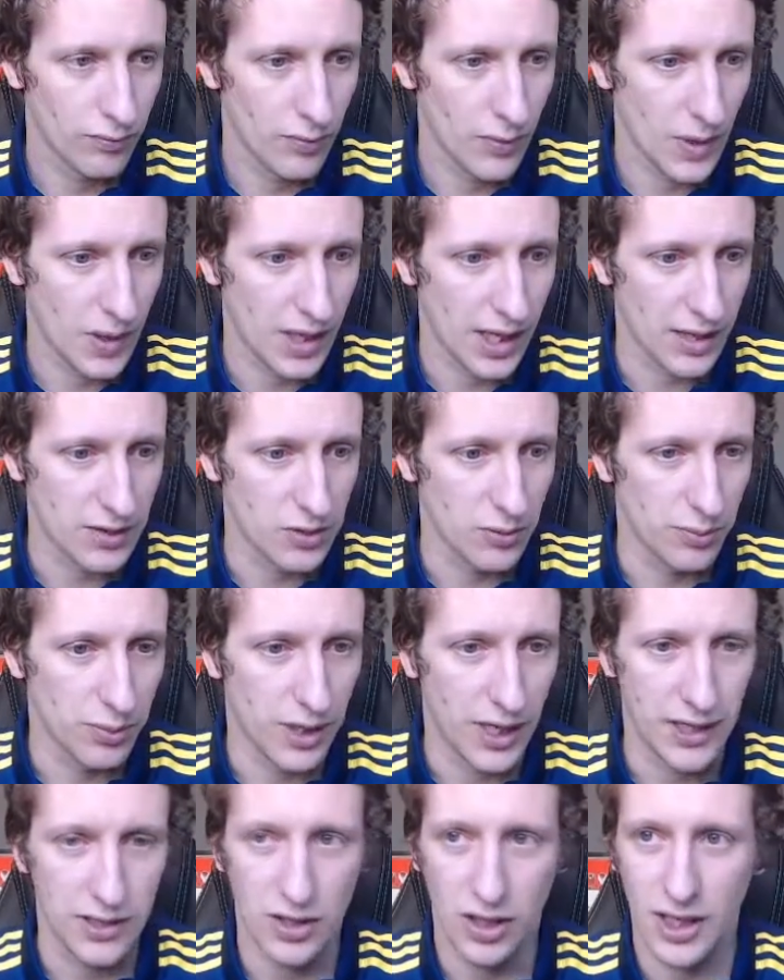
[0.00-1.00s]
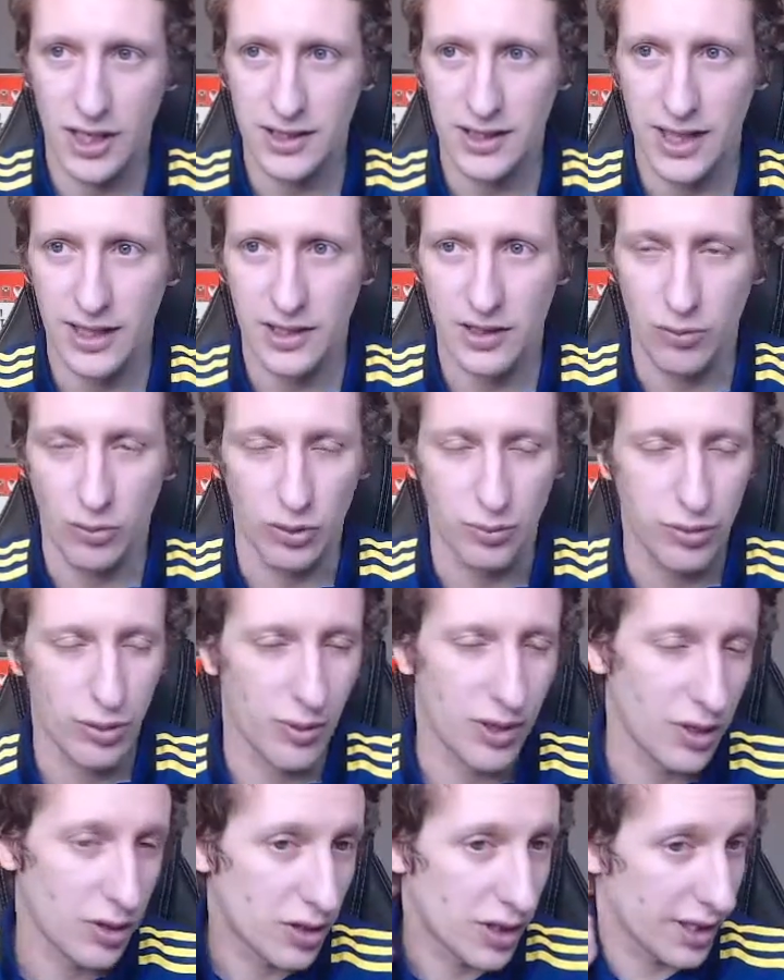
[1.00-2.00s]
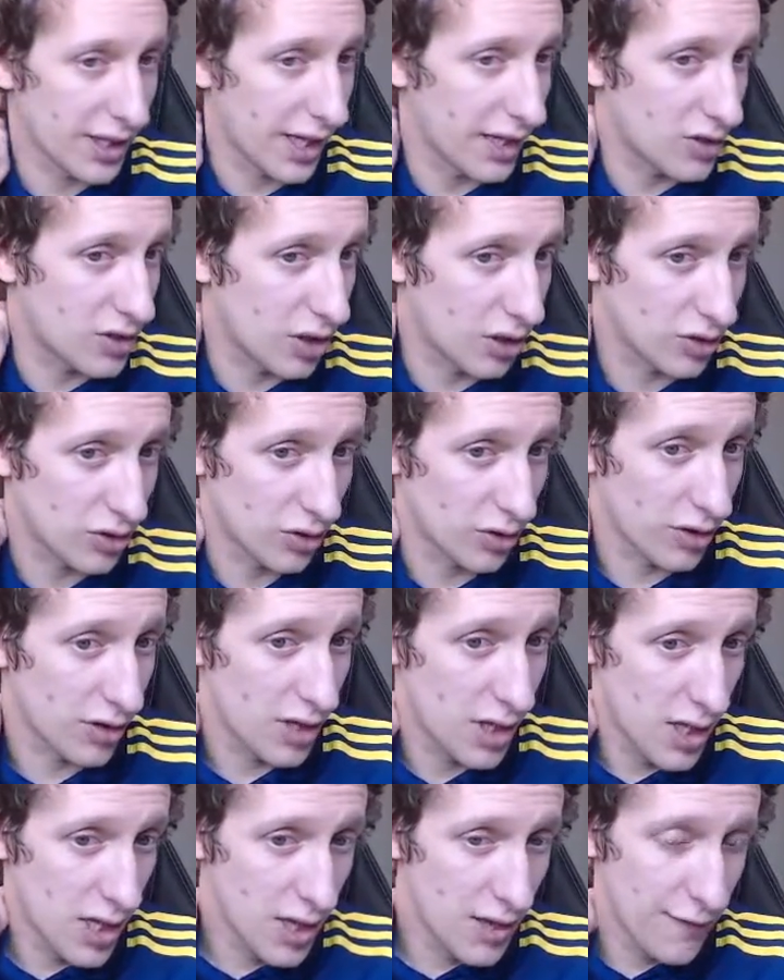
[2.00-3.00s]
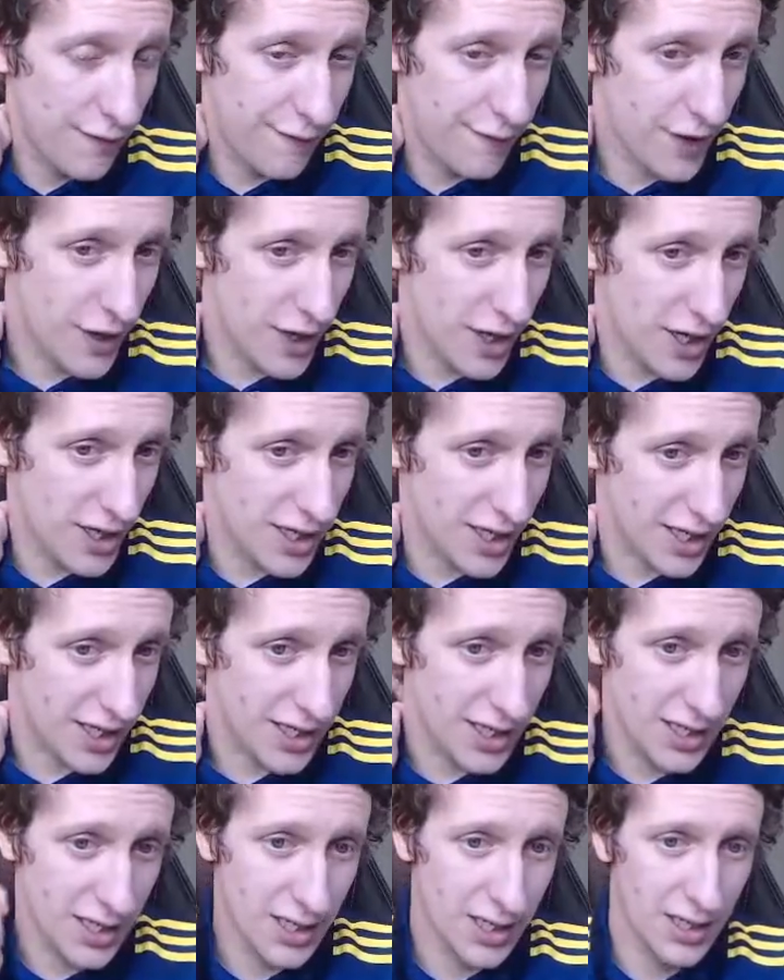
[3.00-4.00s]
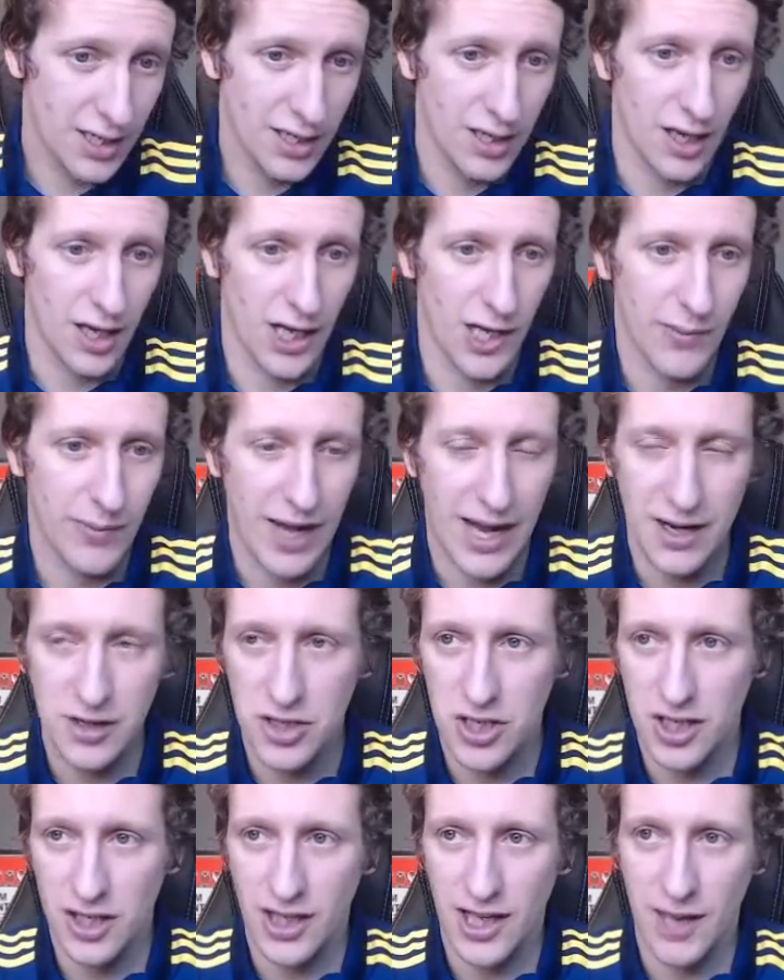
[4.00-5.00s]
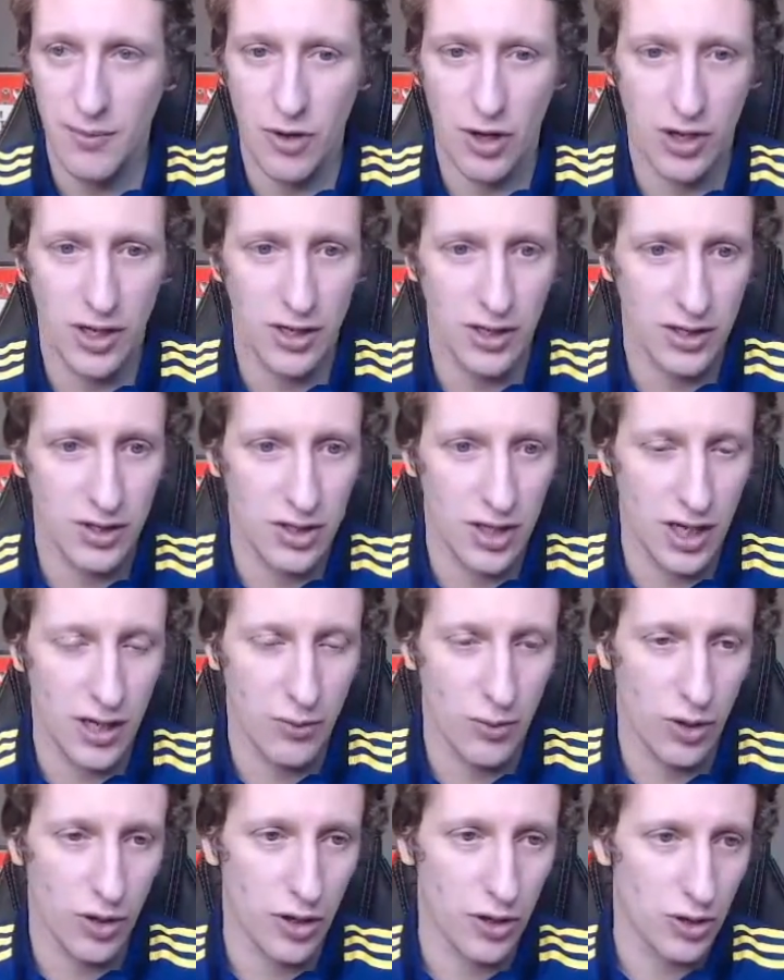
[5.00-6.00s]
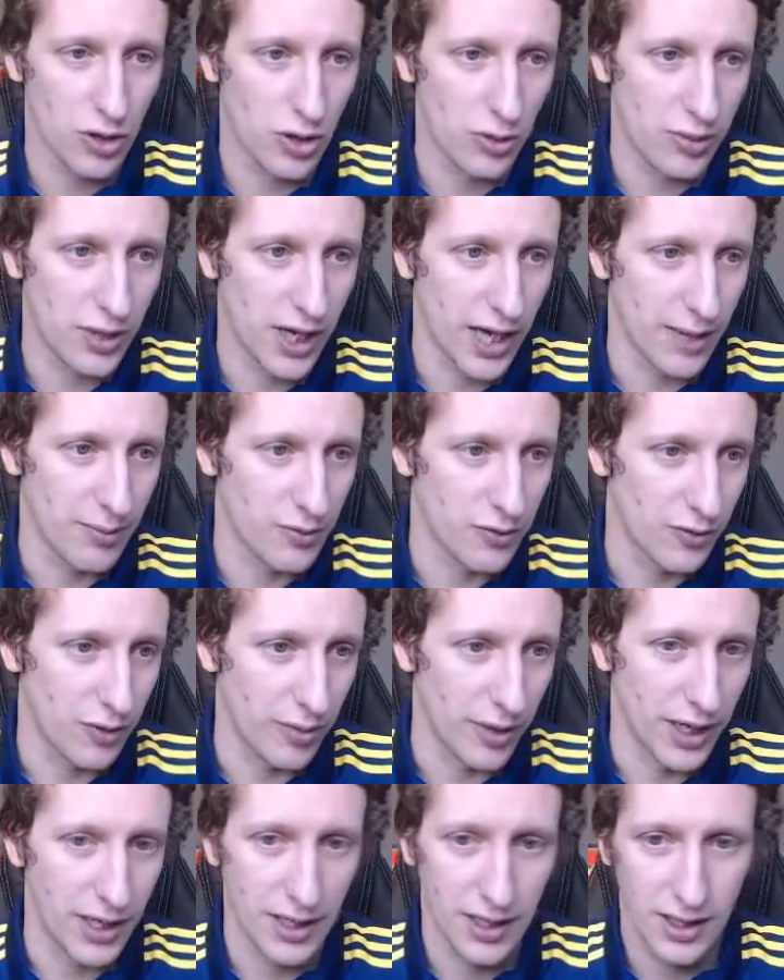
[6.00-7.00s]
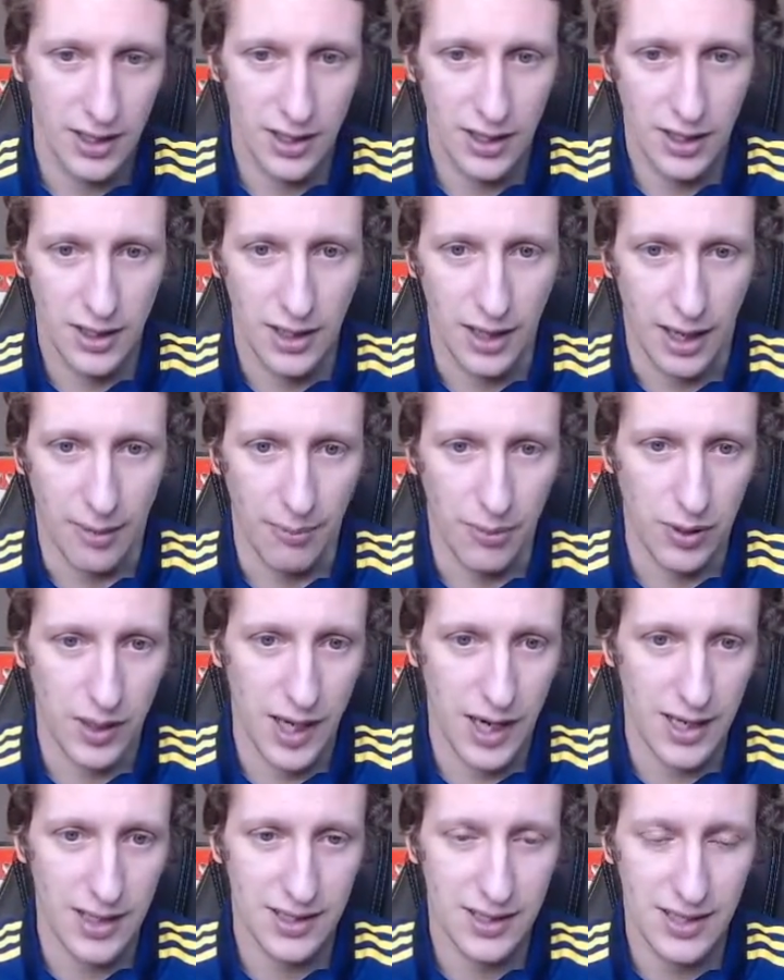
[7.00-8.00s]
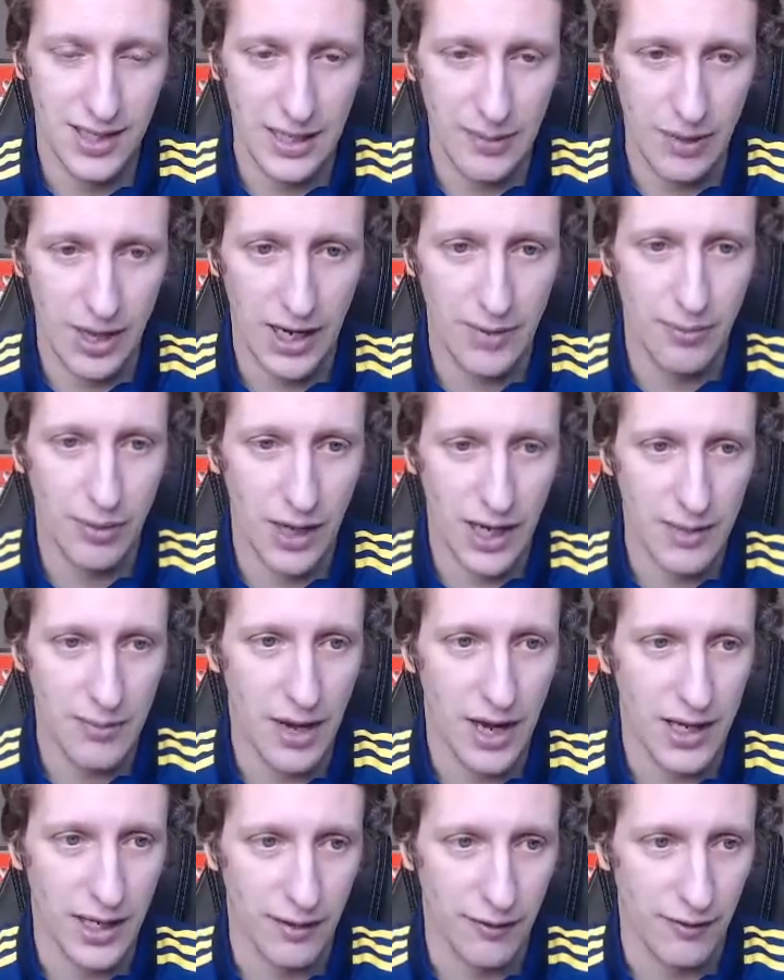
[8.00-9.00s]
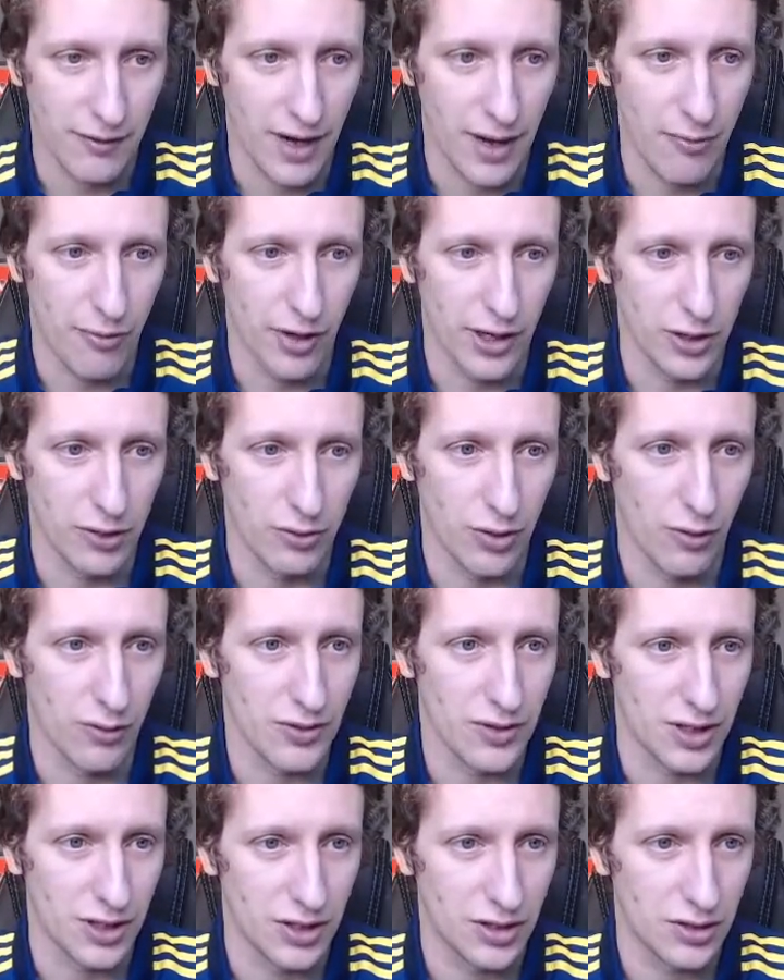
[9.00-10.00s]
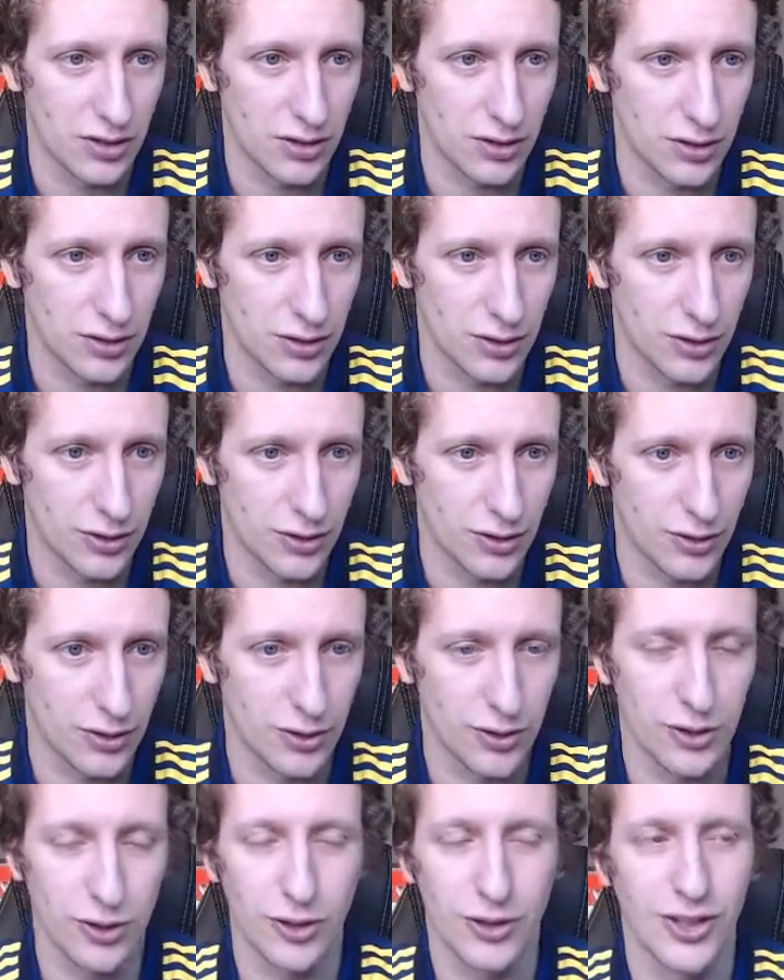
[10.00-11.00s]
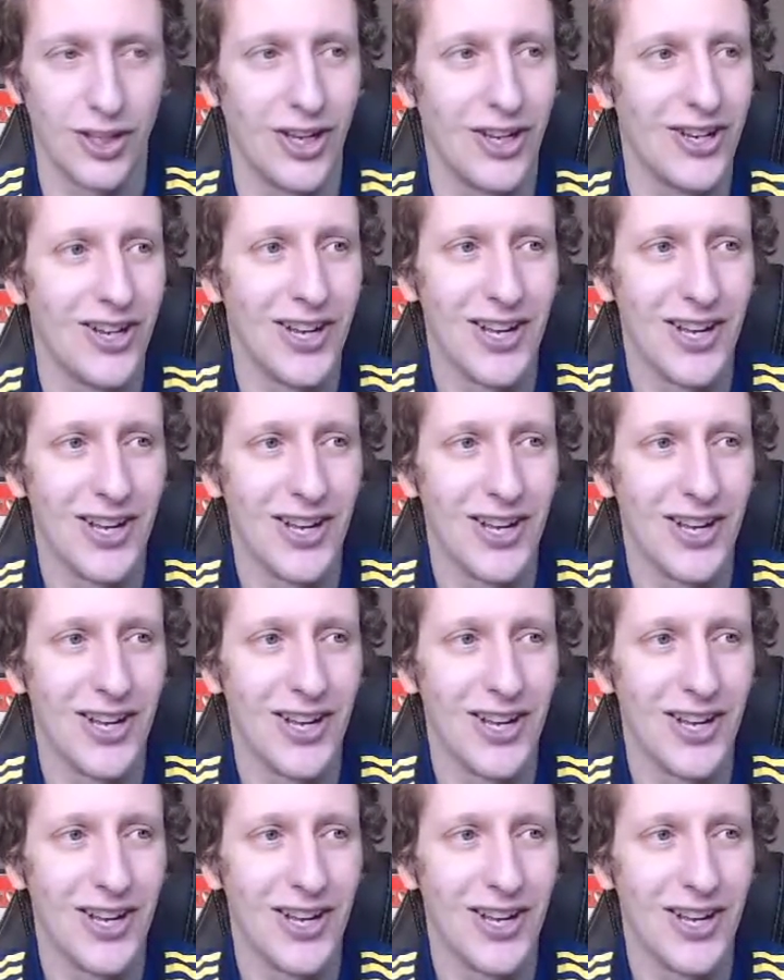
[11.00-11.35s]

Get some players on. We'll probably look at getting Tosson on. 30 actually came on in one of the cup games for me and played as a deep line playmaker for Emre, who obviously doesn't